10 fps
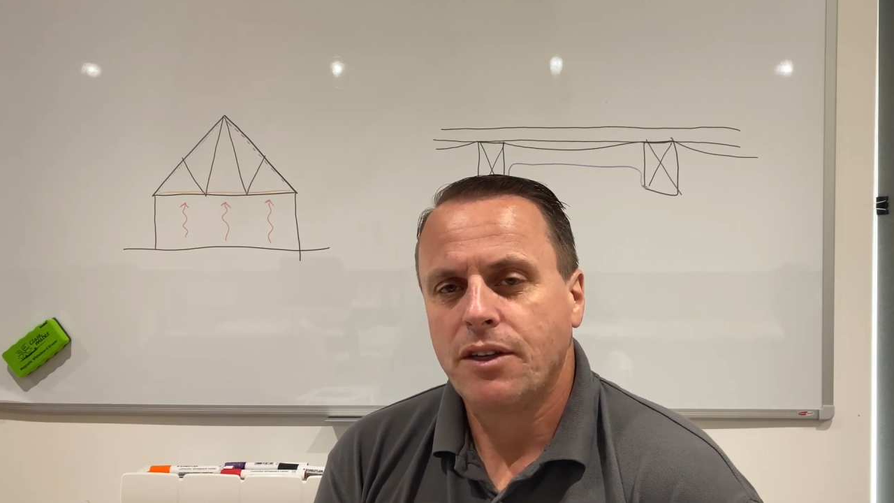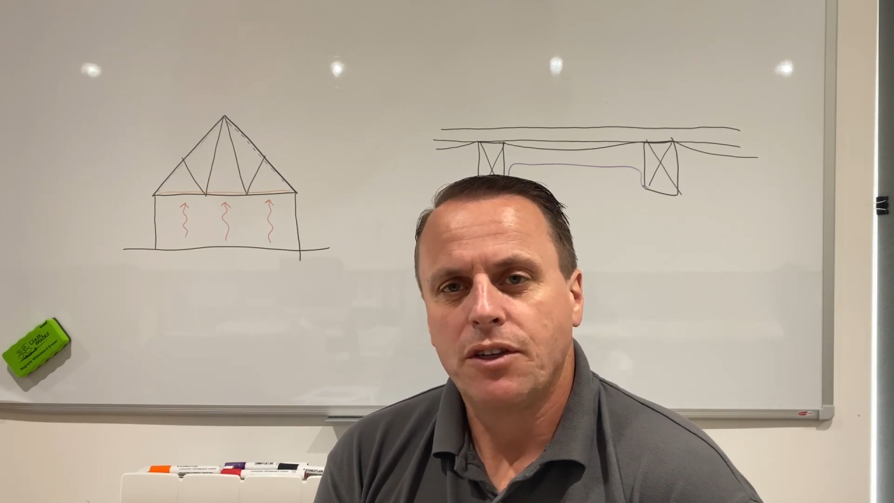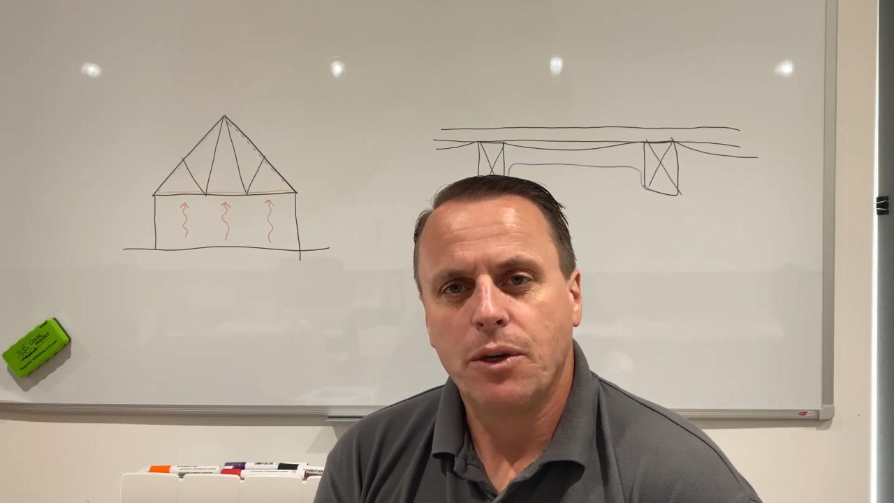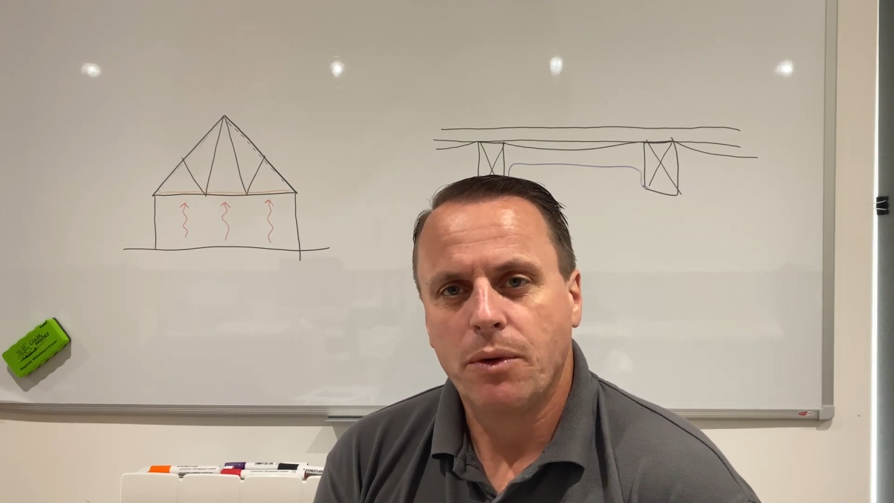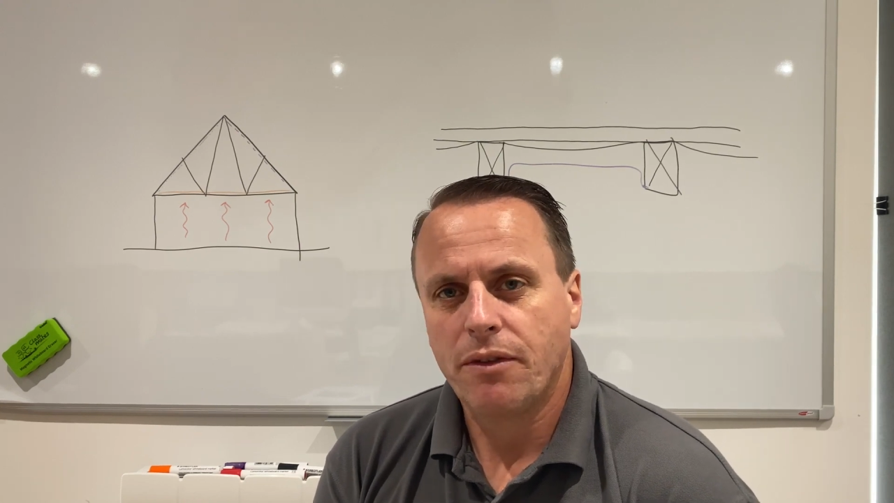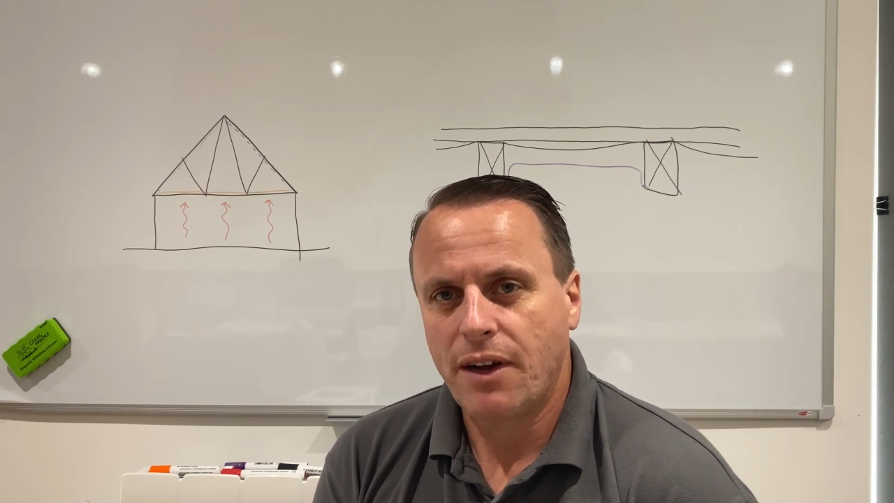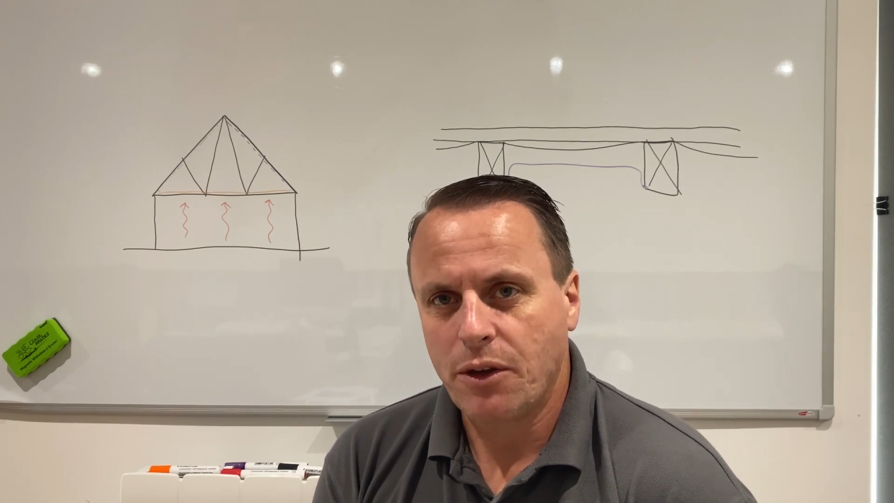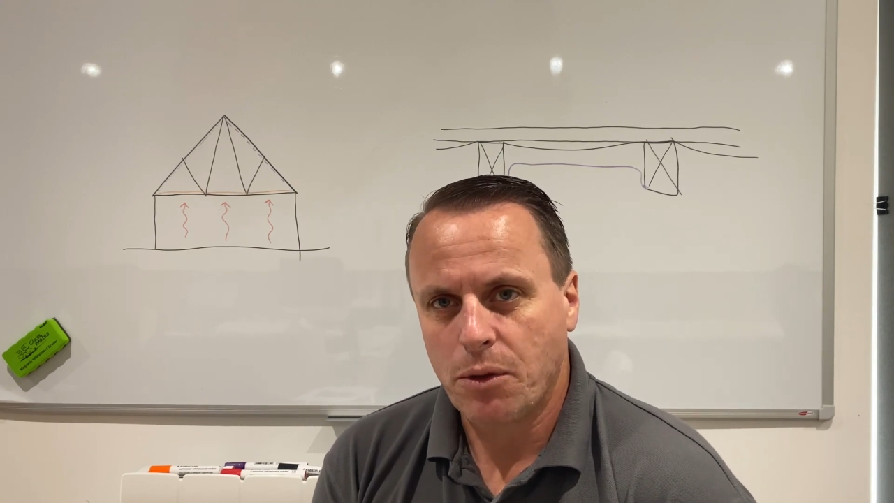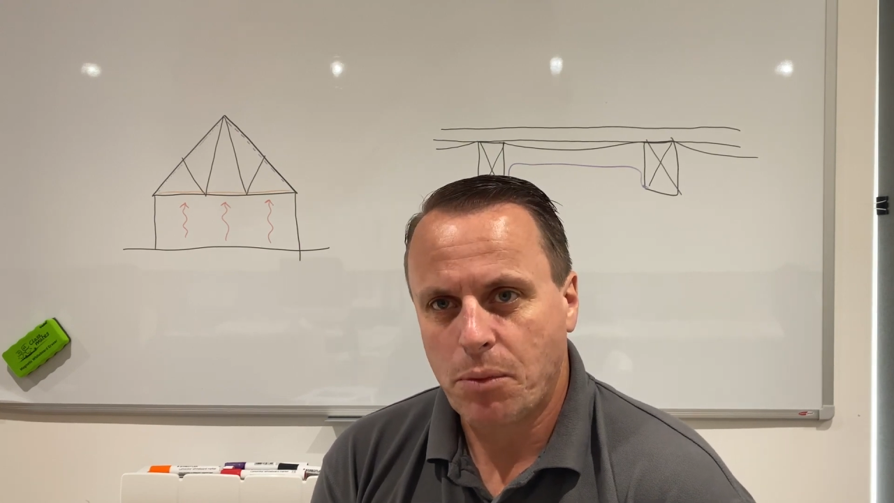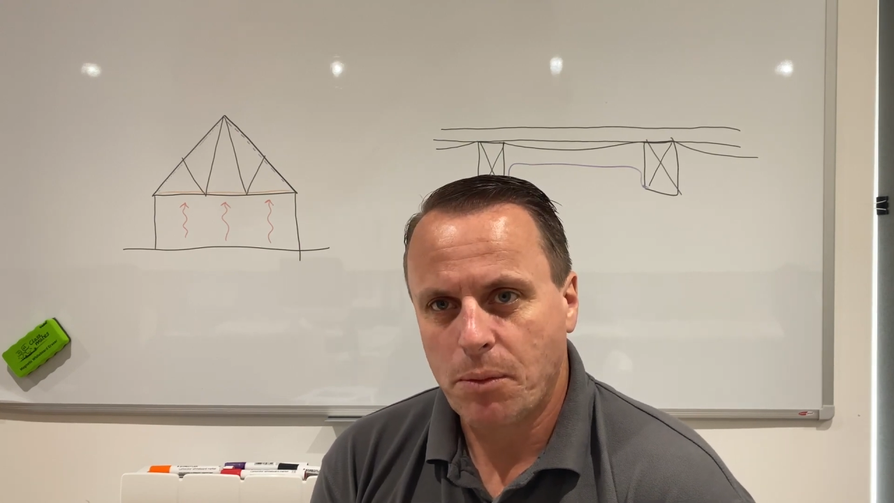to do with the value of
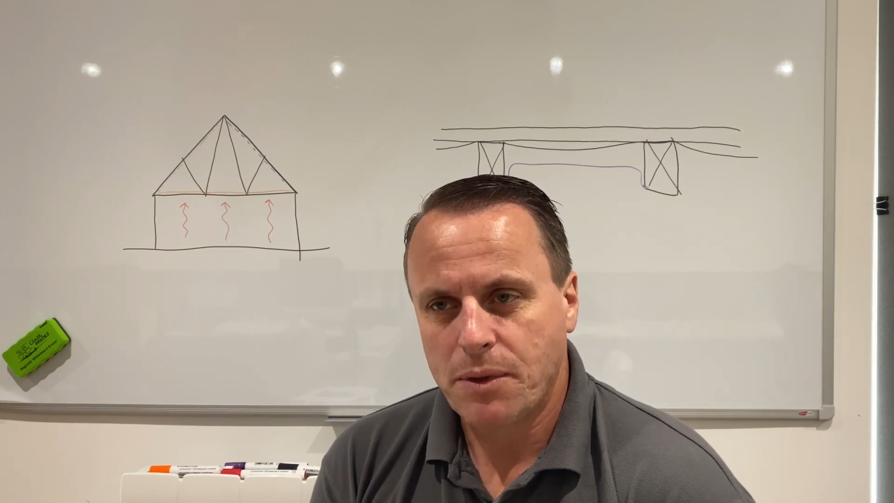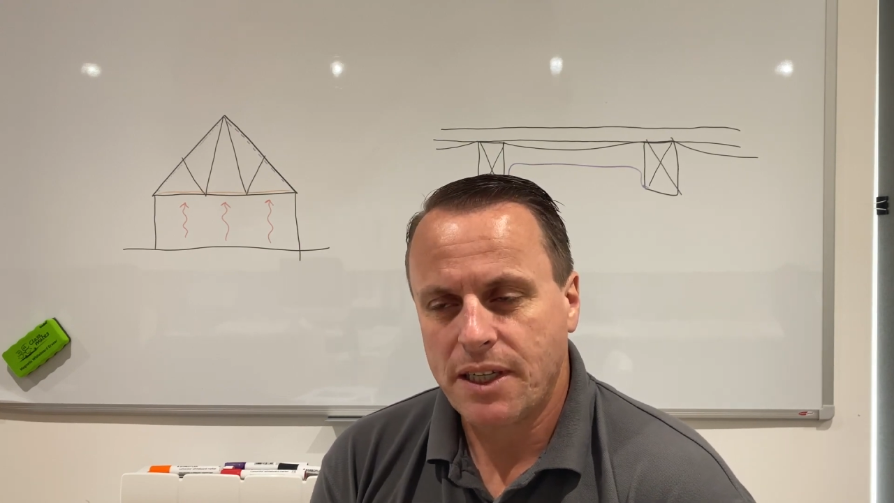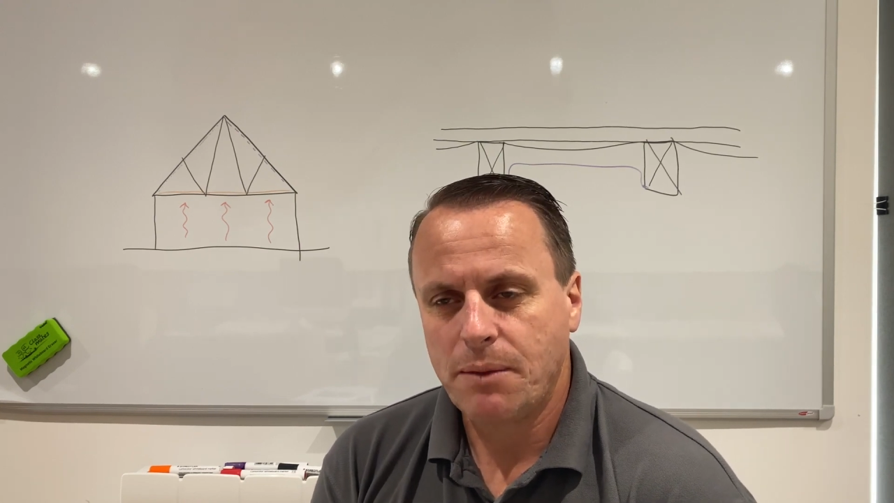the property,